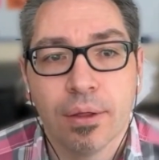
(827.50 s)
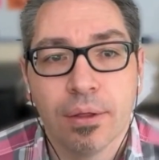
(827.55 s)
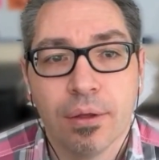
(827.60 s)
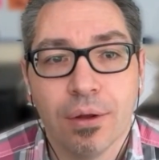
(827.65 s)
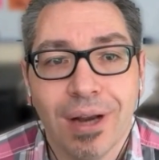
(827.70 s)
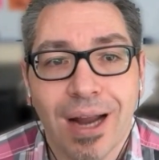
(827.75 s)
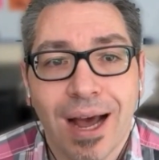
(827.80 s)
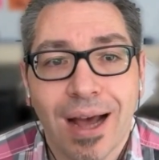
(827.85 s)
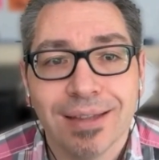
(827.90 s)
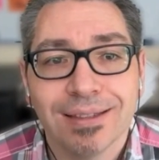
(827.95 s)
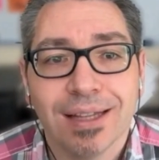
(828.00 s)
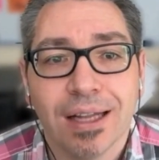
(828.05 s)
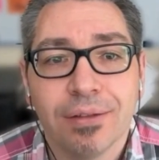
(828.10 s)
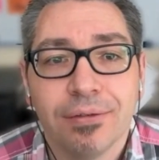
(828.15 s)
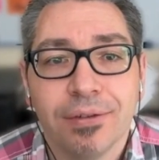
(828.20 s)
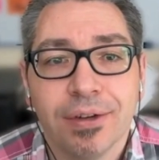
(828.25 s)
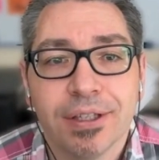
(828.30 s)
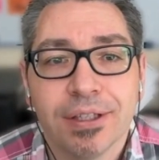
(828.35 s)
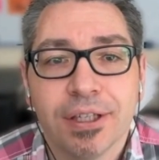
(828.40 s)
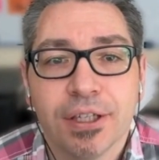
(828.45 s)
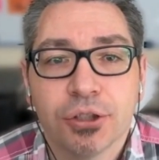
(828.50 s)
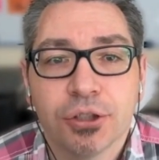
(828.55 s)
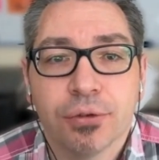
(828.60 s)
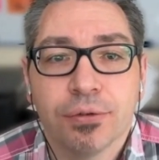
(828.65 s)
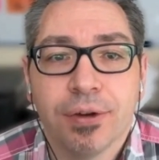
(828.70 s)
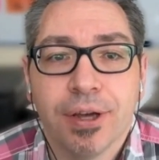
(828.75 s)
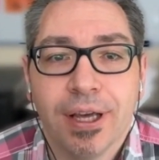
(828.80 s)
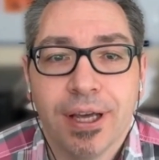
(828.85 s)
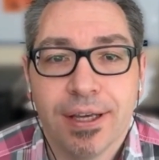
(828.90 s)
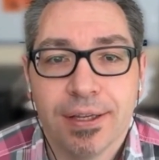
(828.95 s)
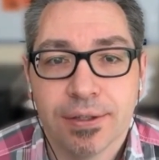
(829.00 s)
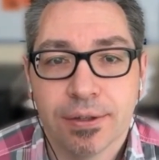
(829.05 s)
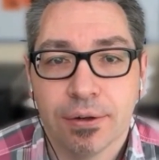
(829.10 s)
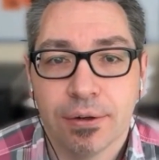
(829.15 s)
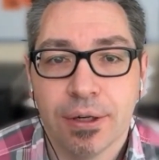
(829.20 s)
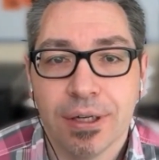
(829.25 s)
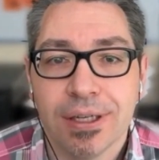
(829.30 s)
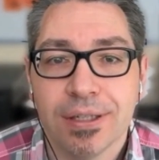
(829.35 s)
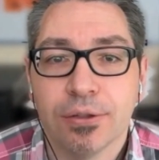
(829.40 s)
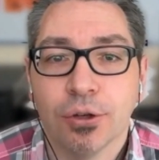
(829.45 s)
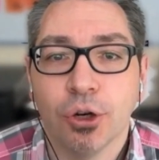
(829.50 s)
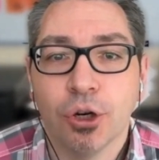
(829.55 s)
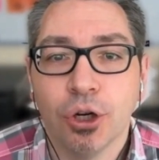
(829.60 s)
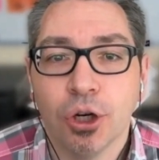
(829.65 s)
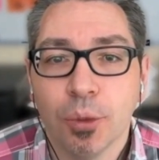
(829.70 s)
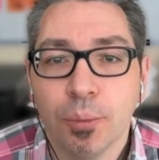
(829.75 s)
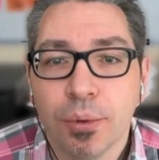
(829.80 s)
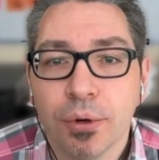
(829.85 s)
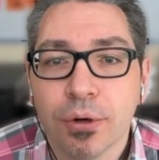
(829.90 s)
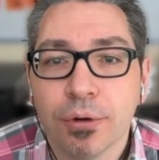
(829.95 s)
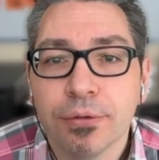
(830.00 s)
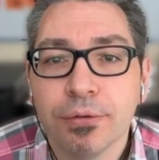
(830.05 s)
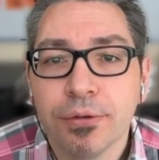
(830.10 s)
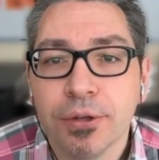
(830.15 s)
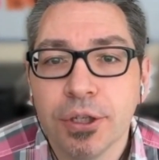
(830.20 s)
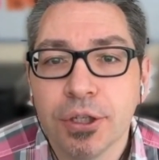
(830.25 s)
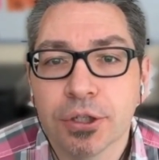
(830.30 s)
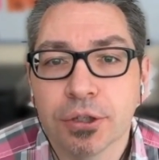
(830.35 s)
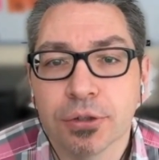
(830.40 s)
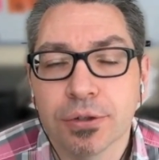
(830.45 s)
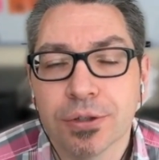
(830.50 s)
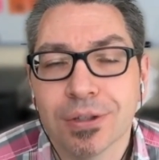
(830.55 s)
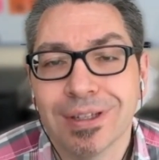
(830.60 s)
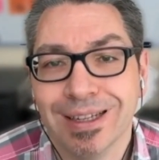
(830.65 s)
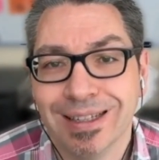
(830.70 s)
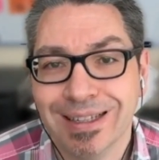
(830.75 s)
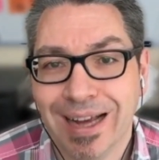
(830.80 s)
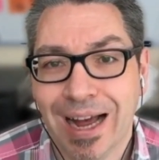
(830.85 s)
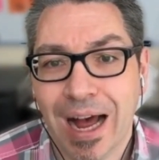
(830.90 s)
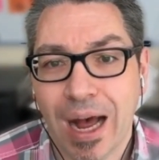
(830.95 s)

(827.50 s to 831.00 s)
The last advantage of Hazel is a couple of features that